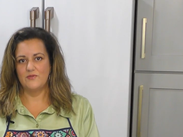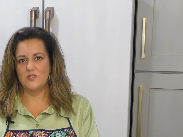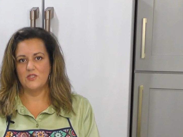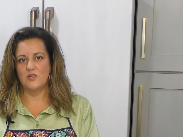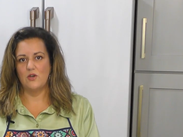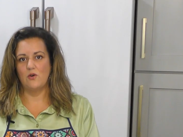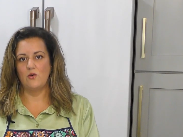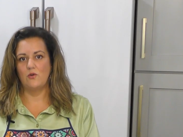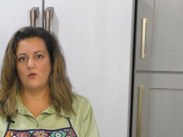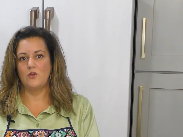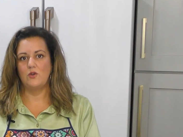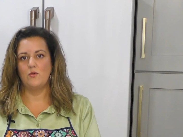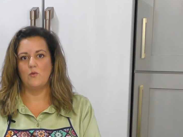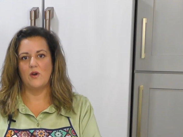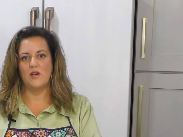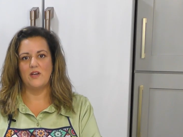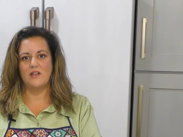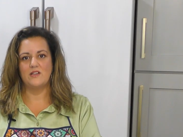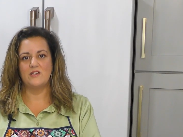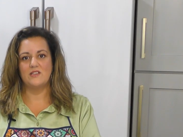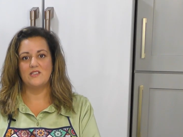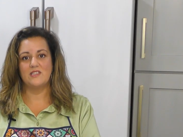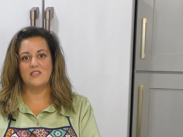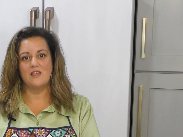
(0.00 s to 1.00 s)
So you want
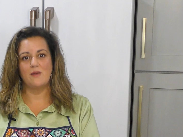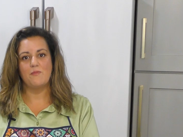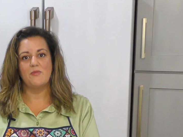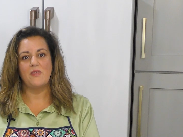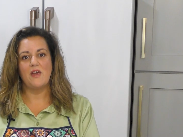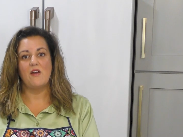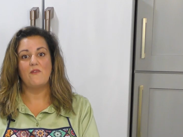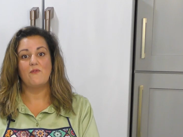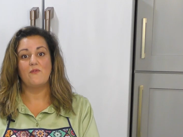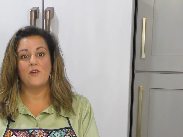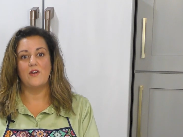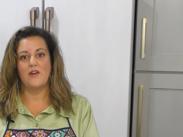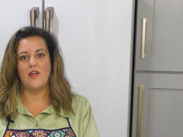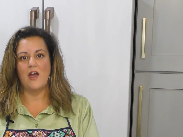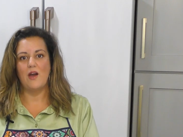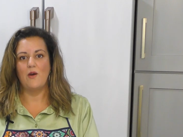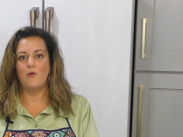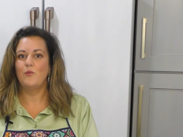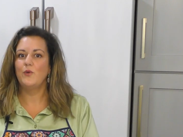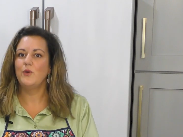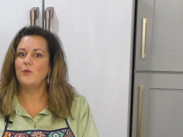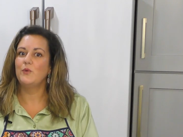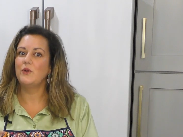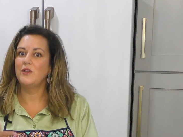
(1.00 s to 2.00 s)
to skip that for now.
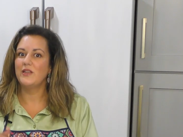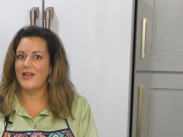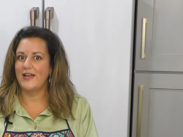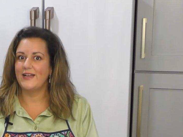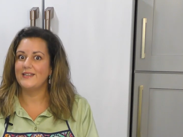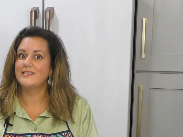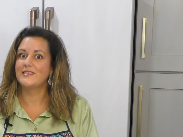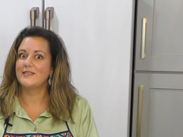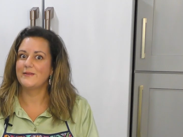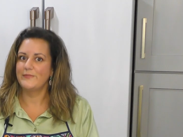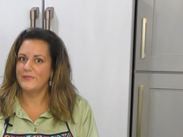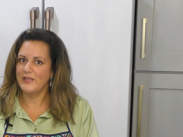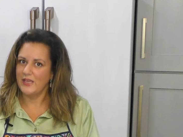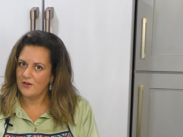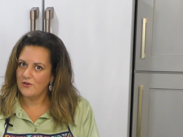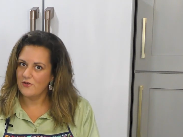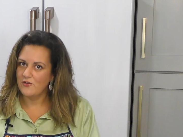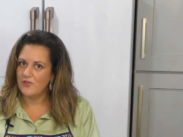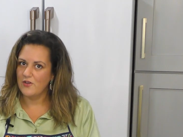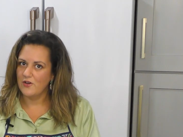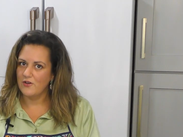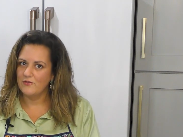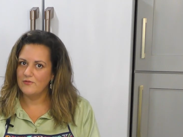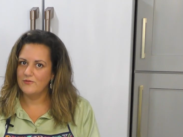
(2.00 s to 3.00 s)
We will add some
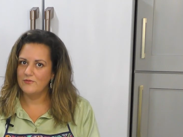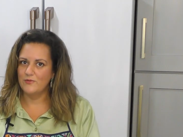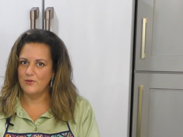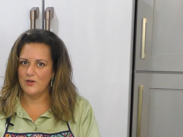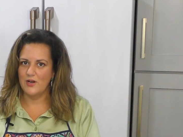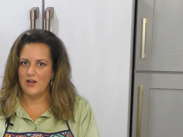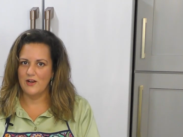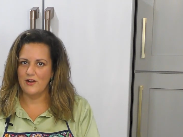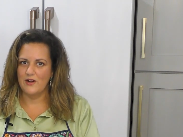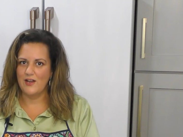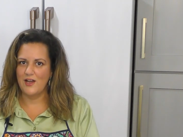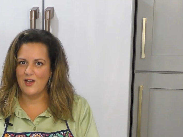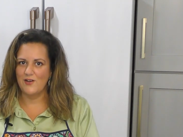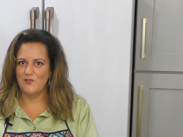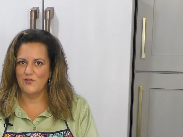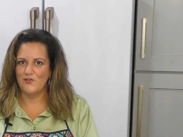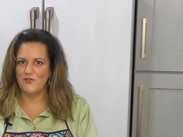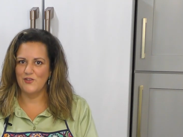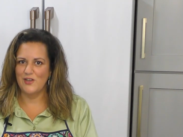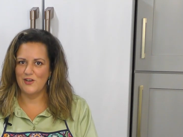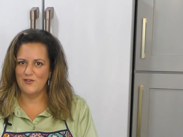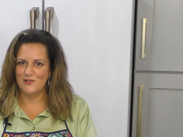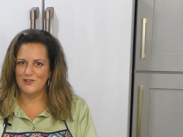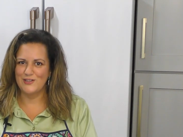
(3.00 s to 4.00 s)
later though. We're not going to have a
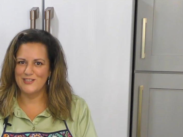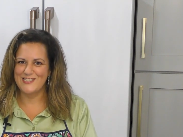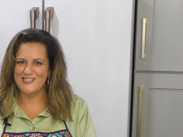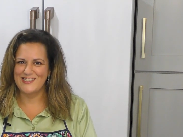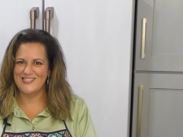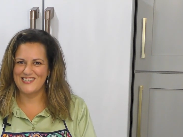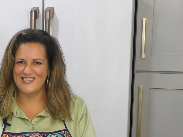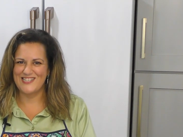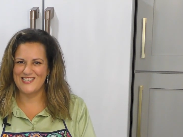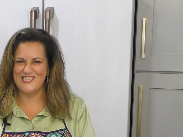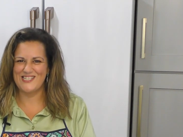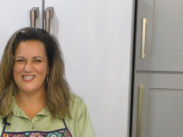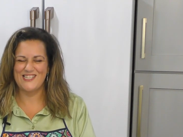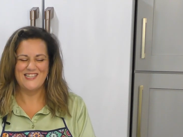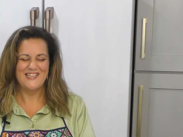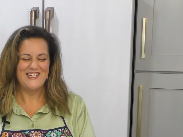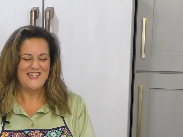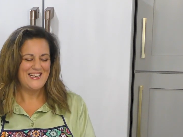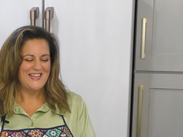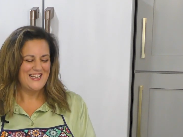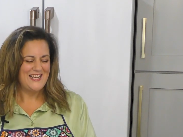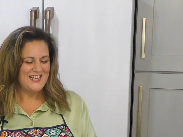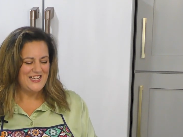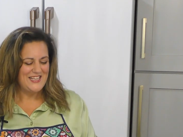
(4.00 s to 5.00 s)
flavorless dish.
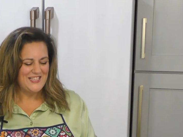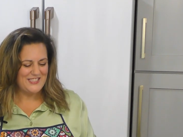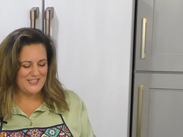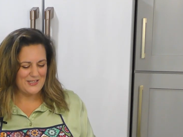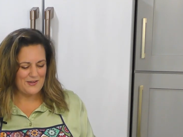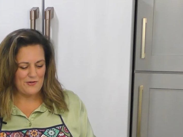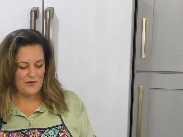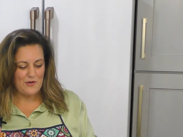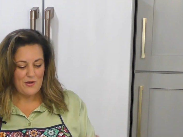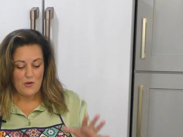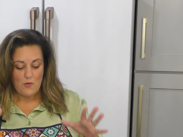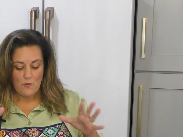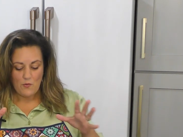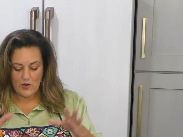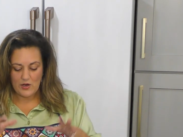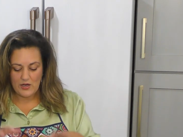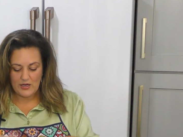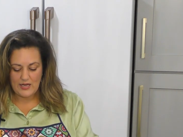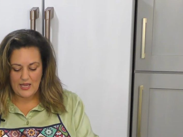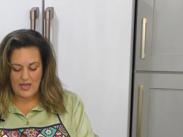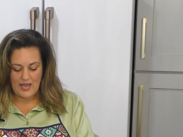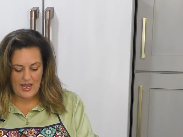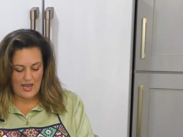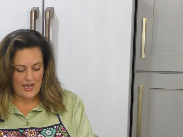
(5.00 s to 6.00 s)
So we're
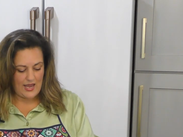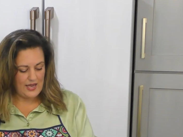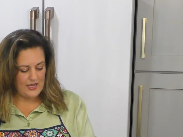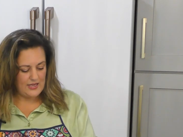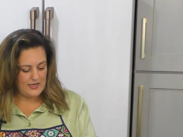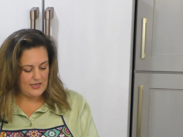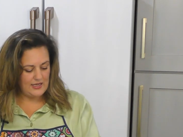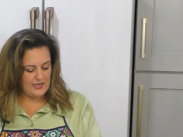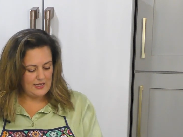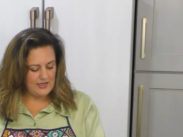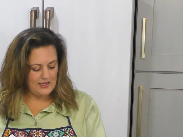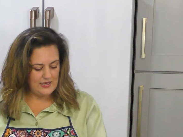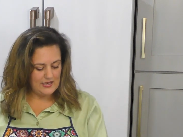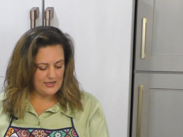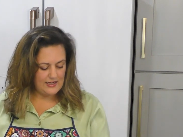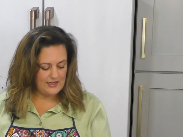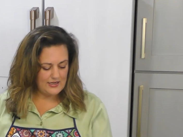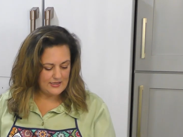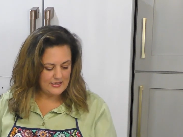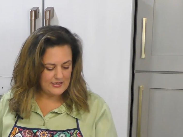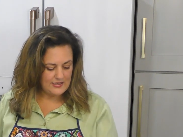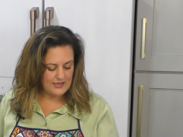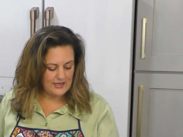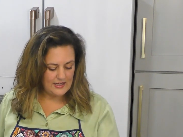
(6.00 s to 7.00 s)
going to add
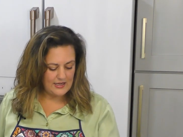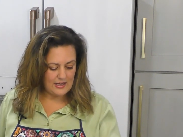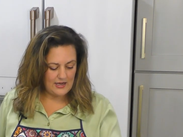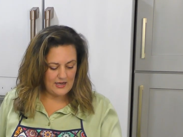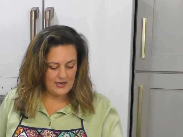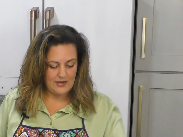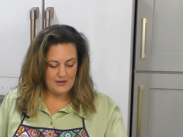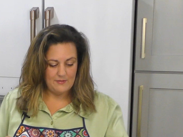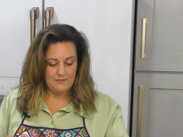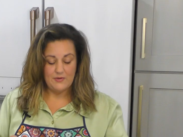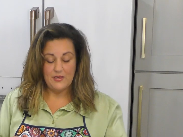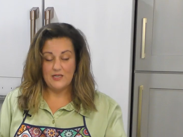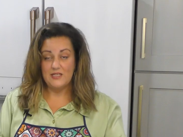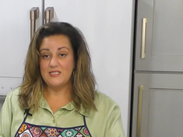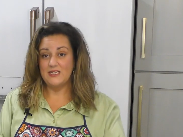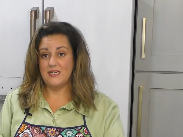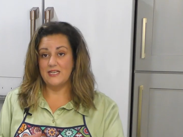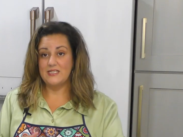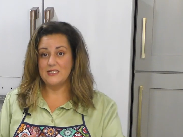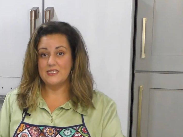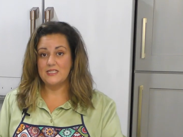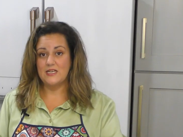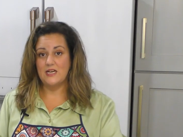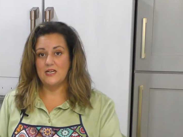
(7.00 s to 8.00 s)
in a
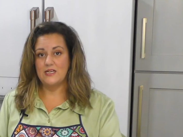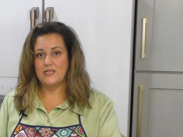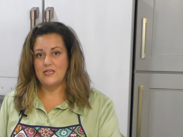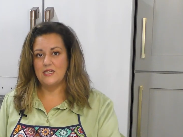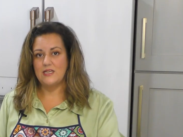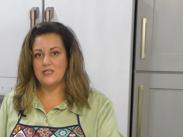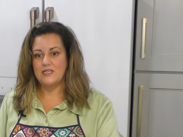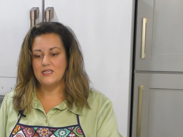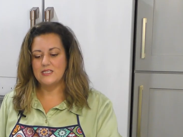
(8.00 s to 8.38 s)
diced onion.